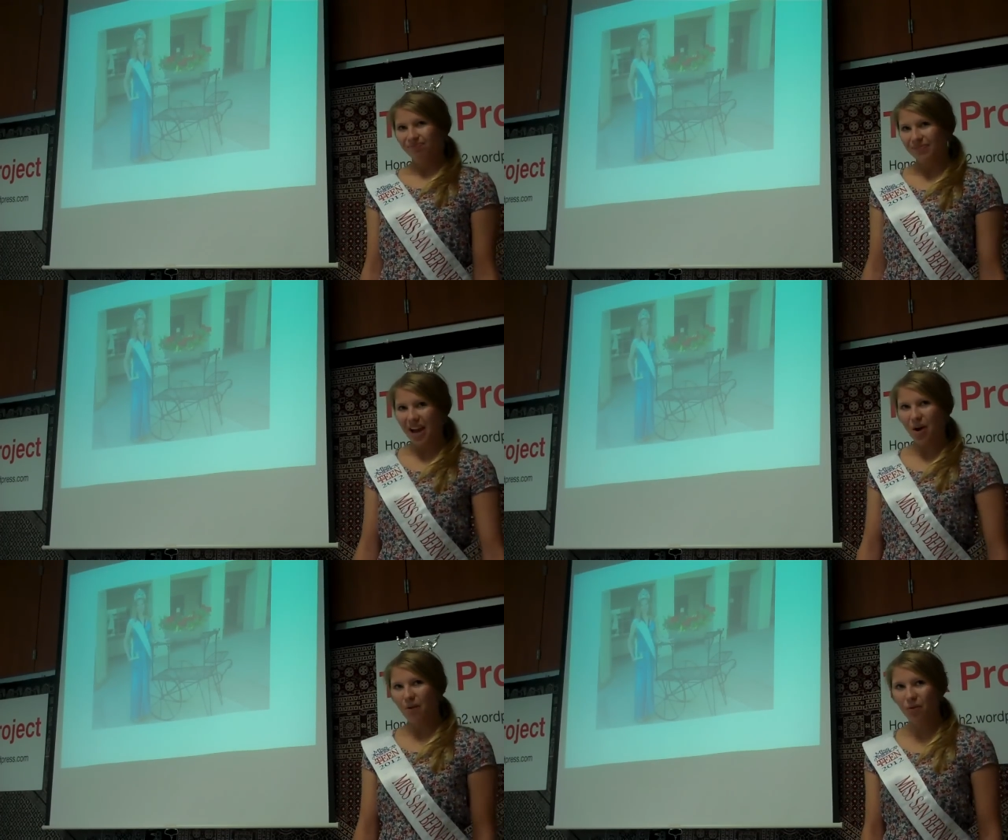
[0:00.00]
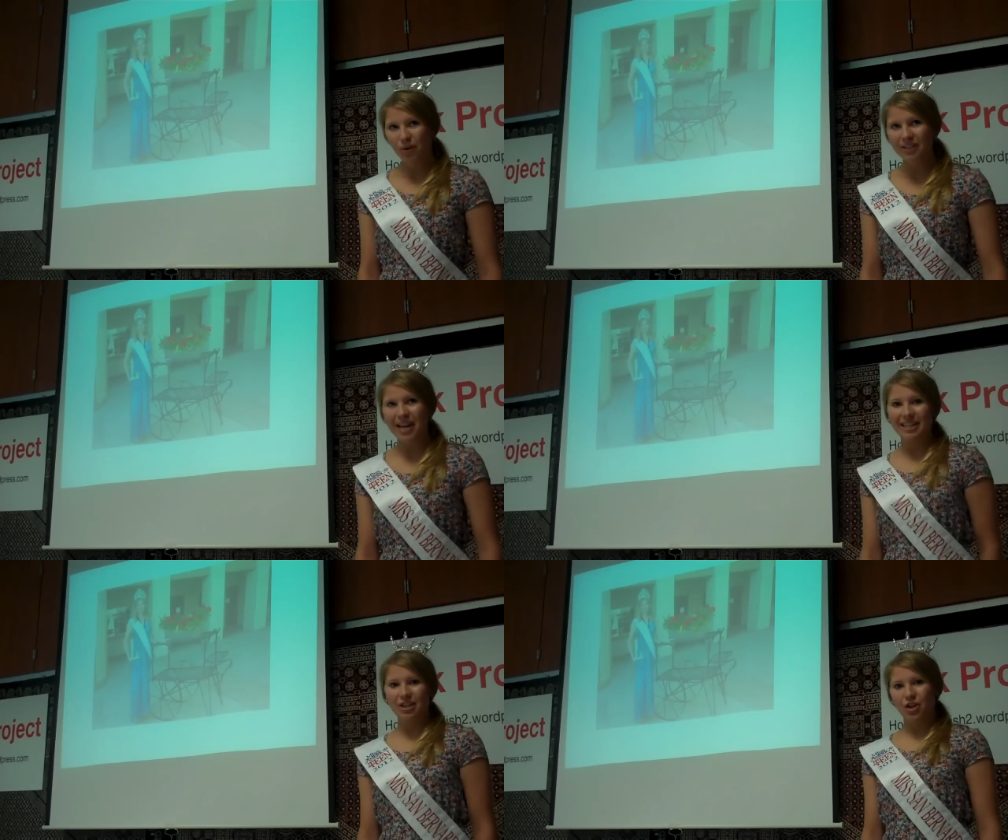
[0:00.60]
Now, of course,
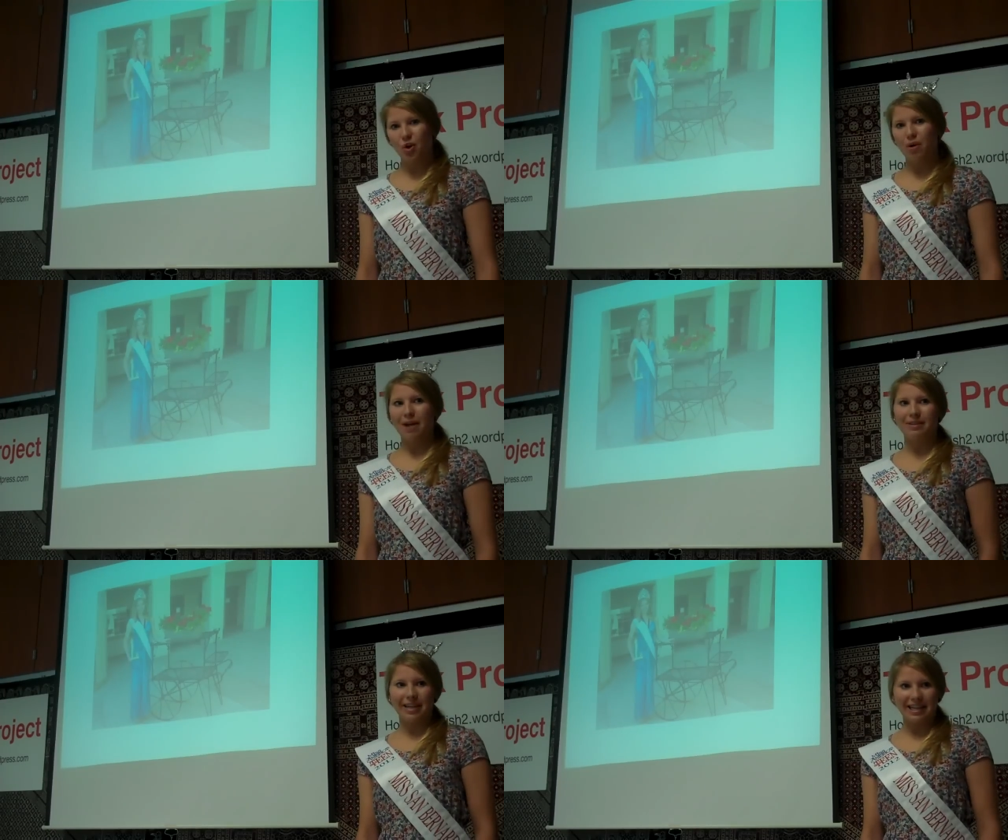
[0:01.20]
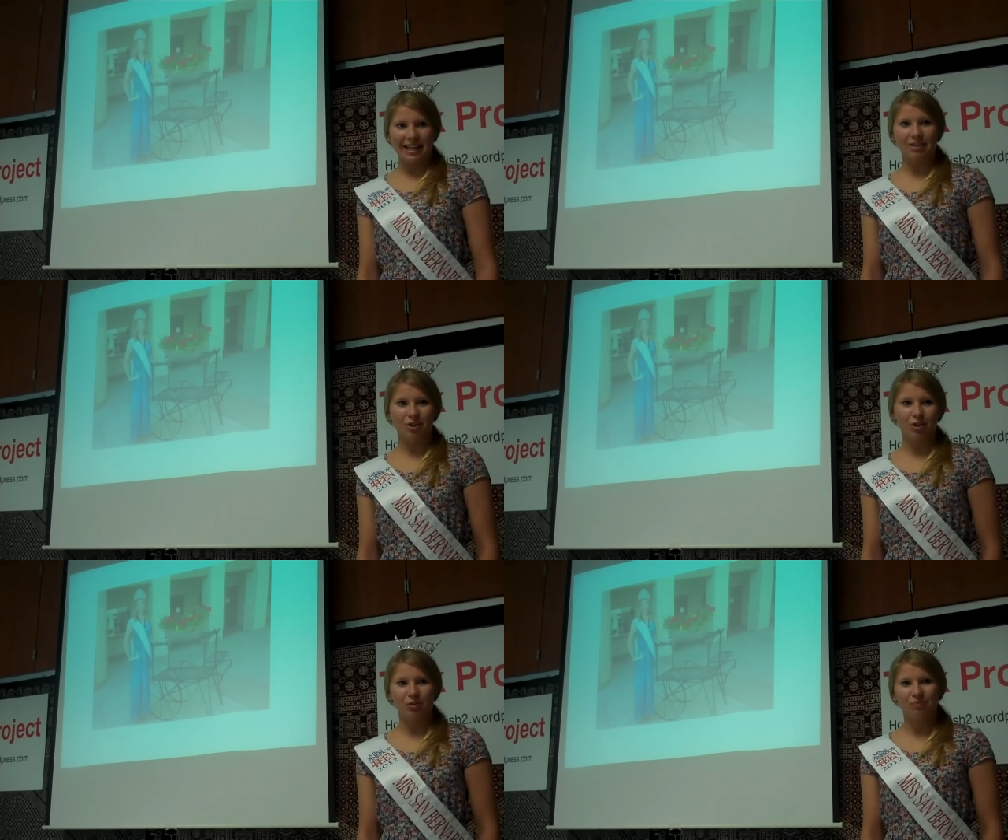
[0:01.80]
I didn't know what I was getting
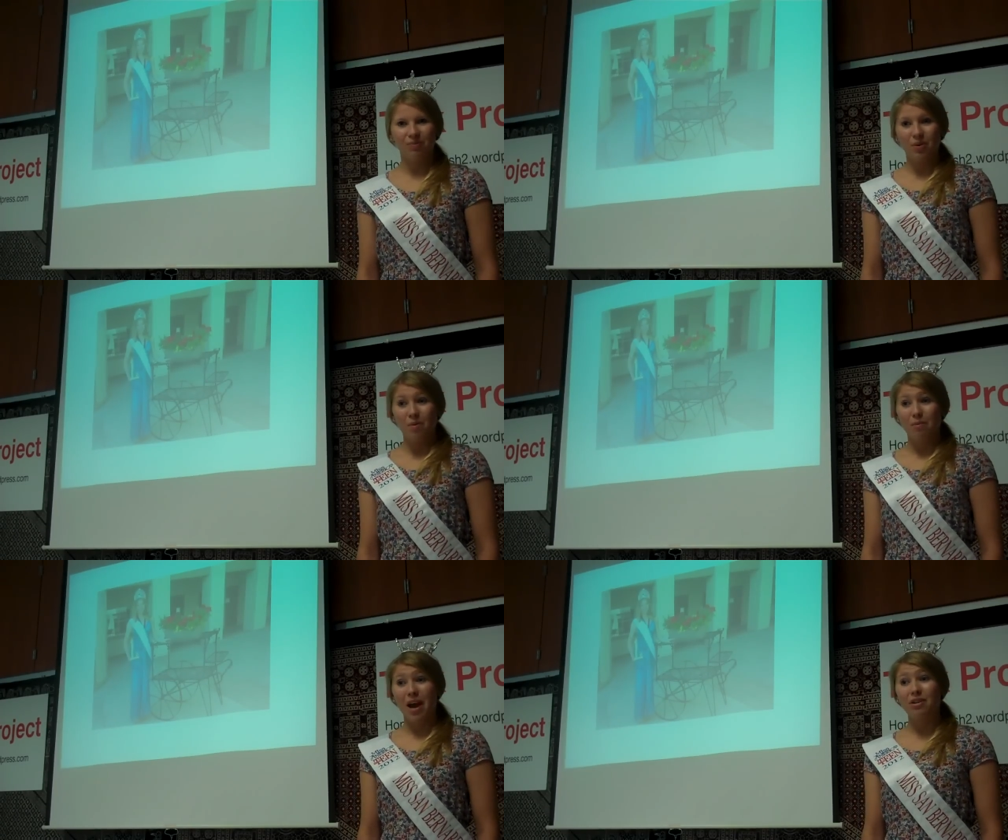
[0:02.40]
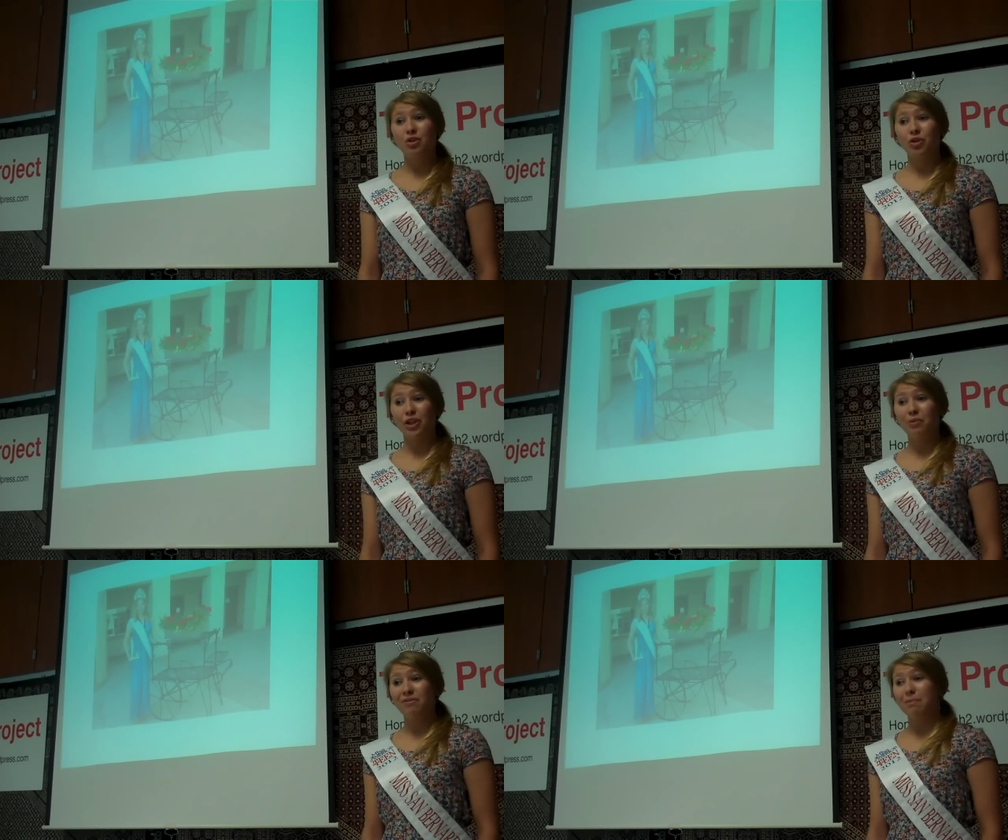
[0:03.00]
into, but I was
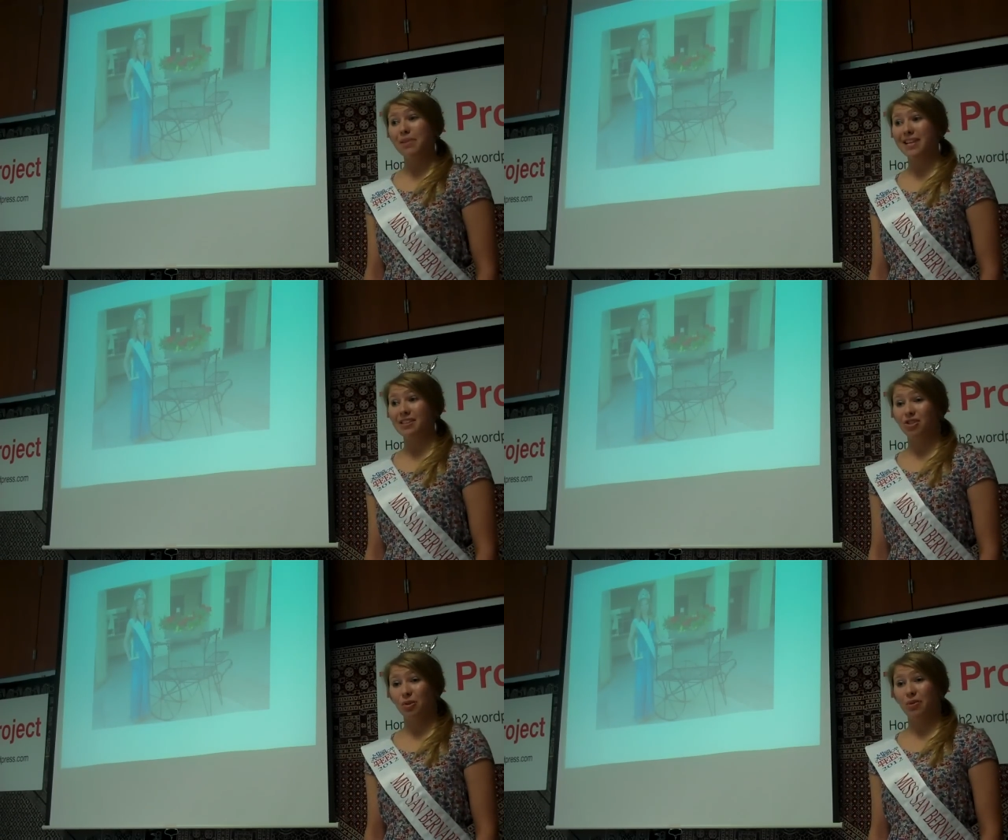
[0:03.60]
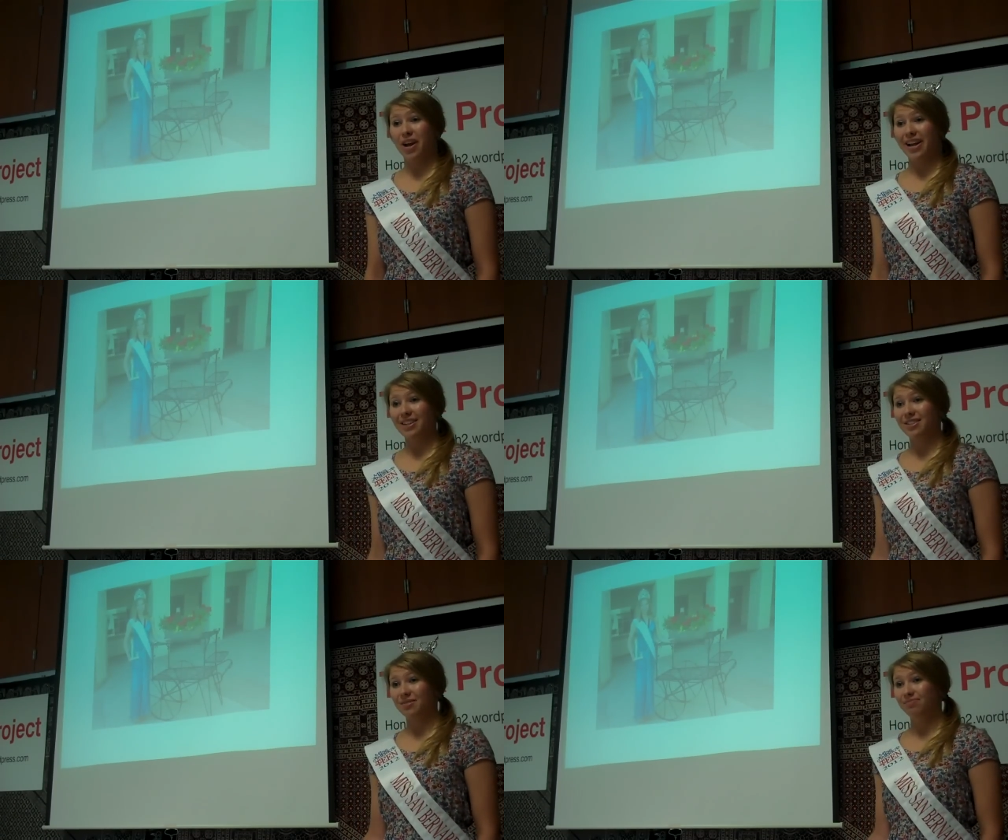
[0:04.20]
greeted with a pleasant
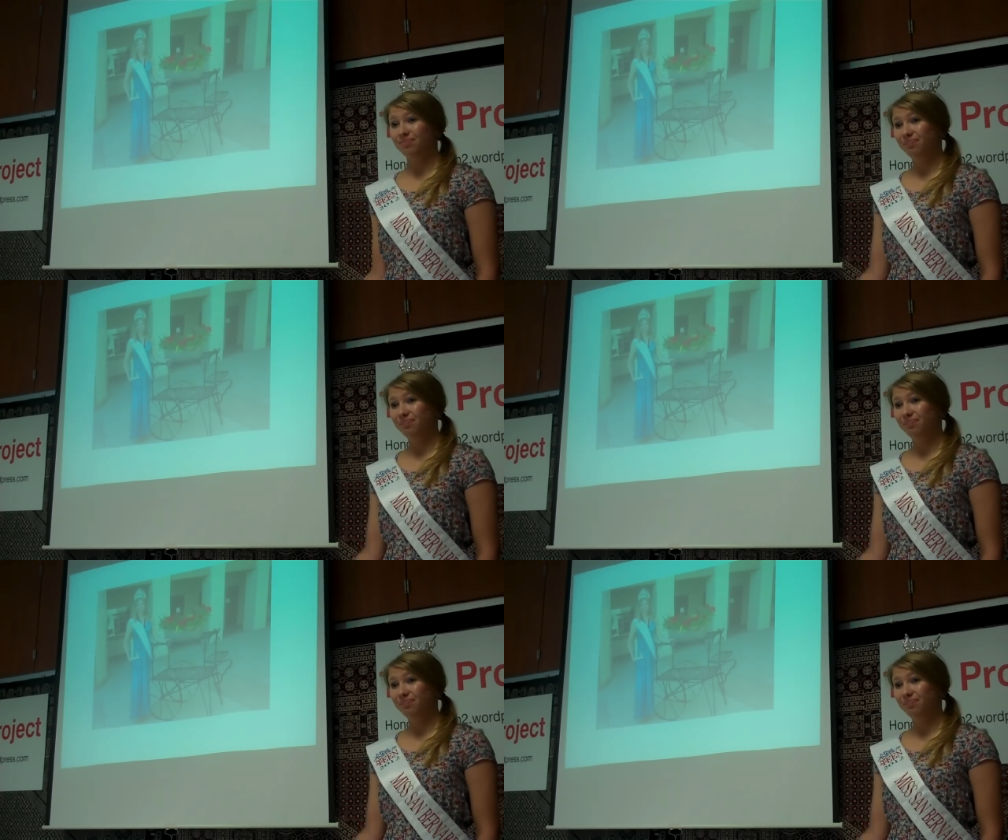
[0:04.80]
surprise.